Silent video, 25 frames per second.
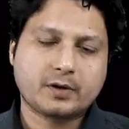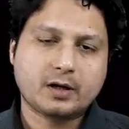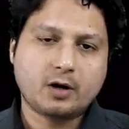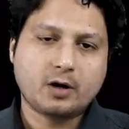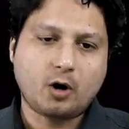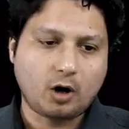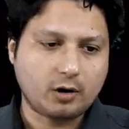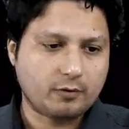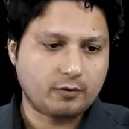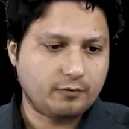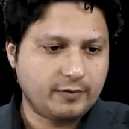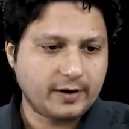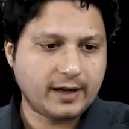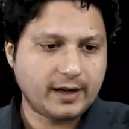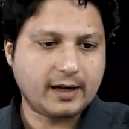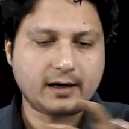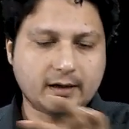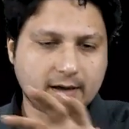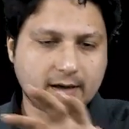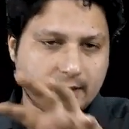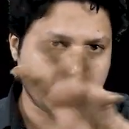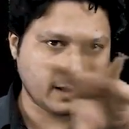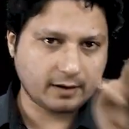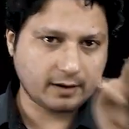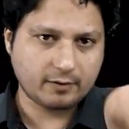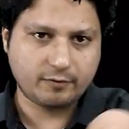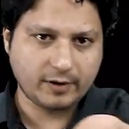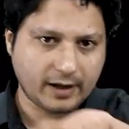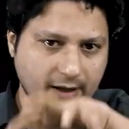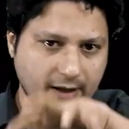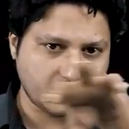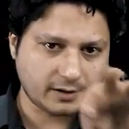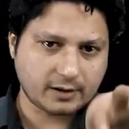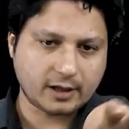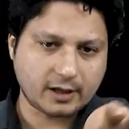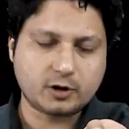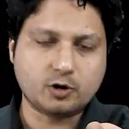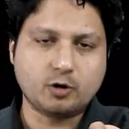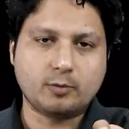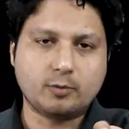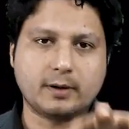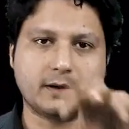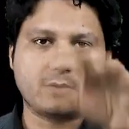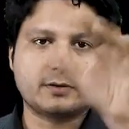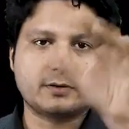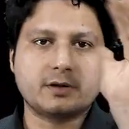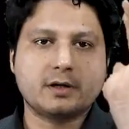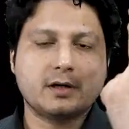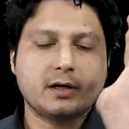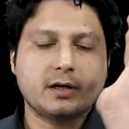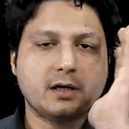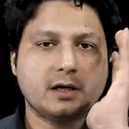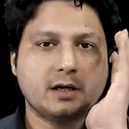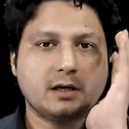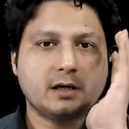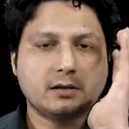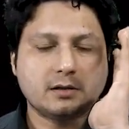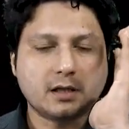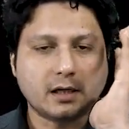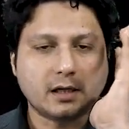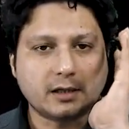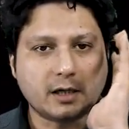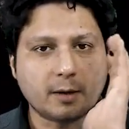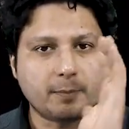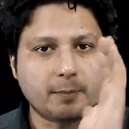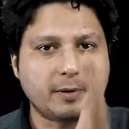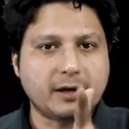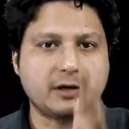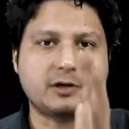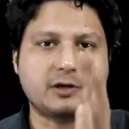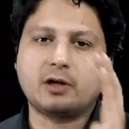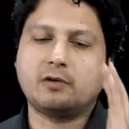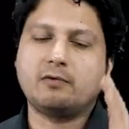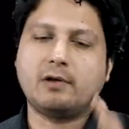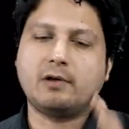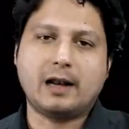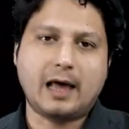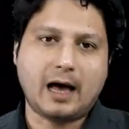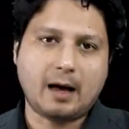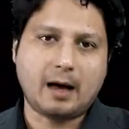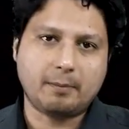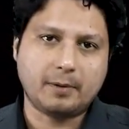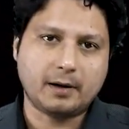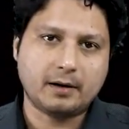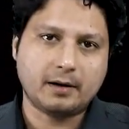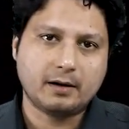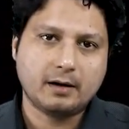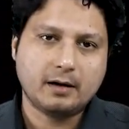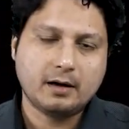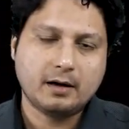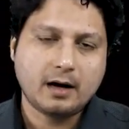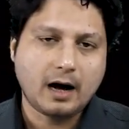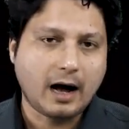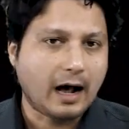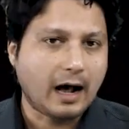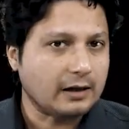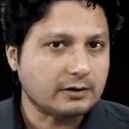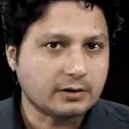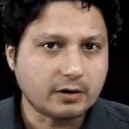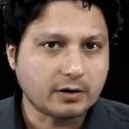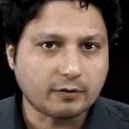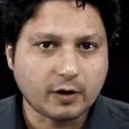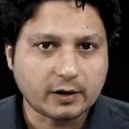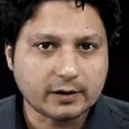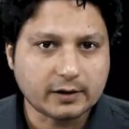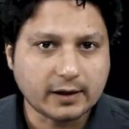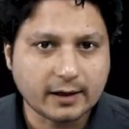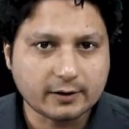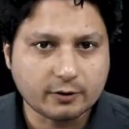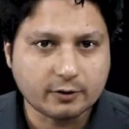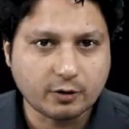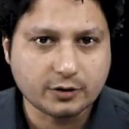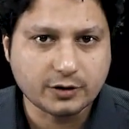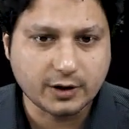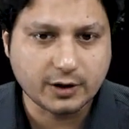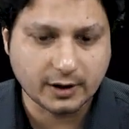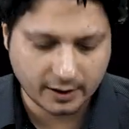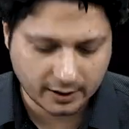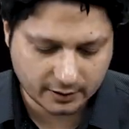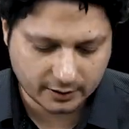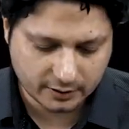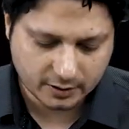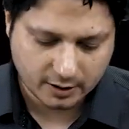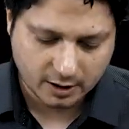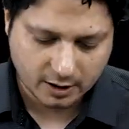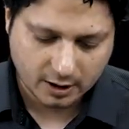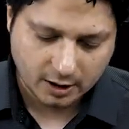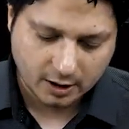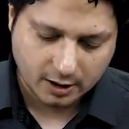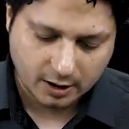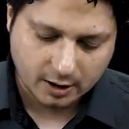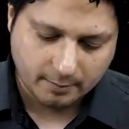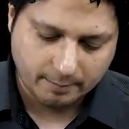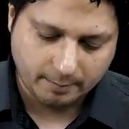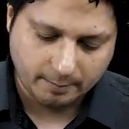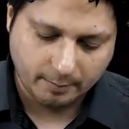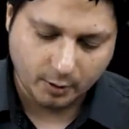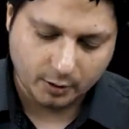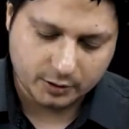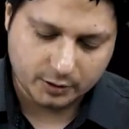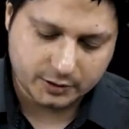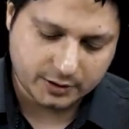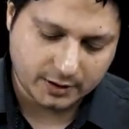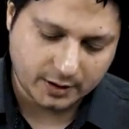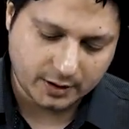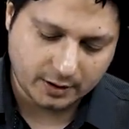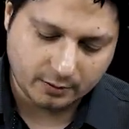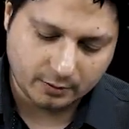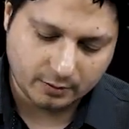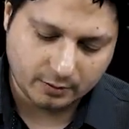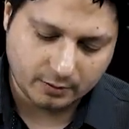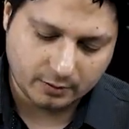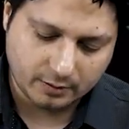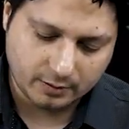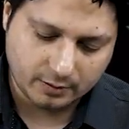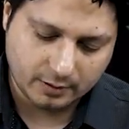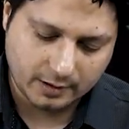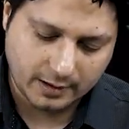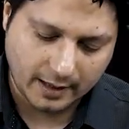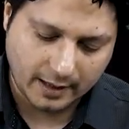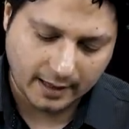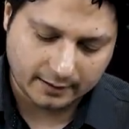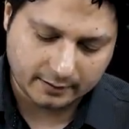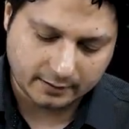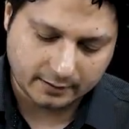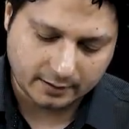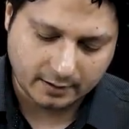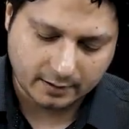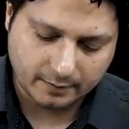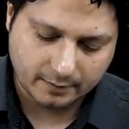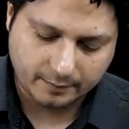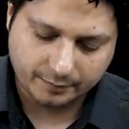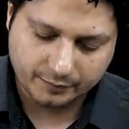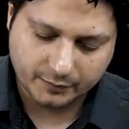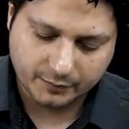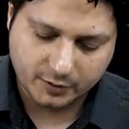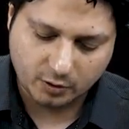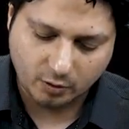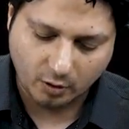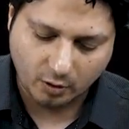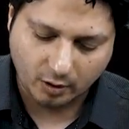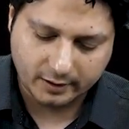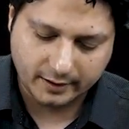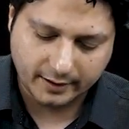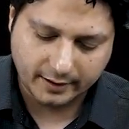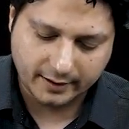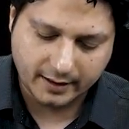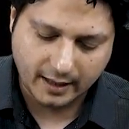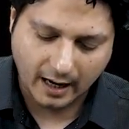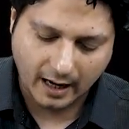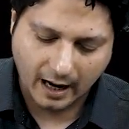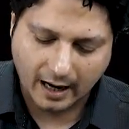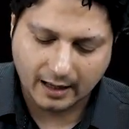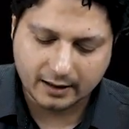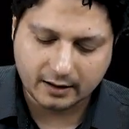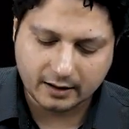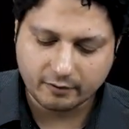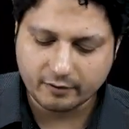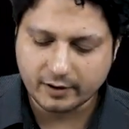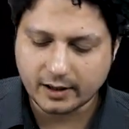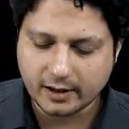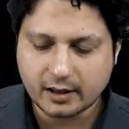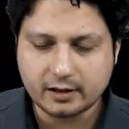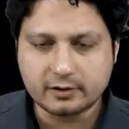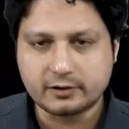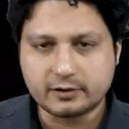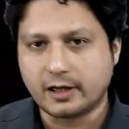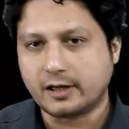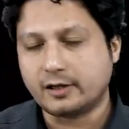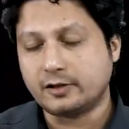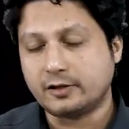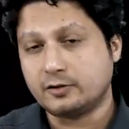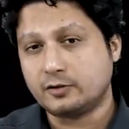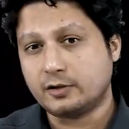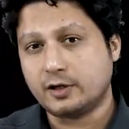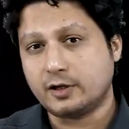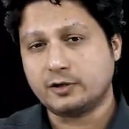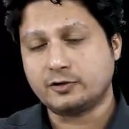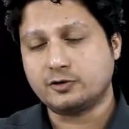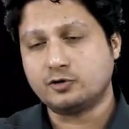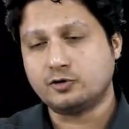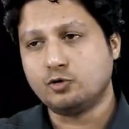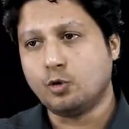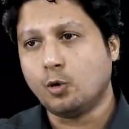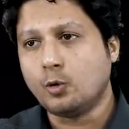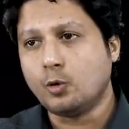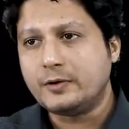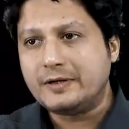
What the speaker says: or where in the humerus the depression will happen? Answer for that question is posterolateral. You already are aware, there is no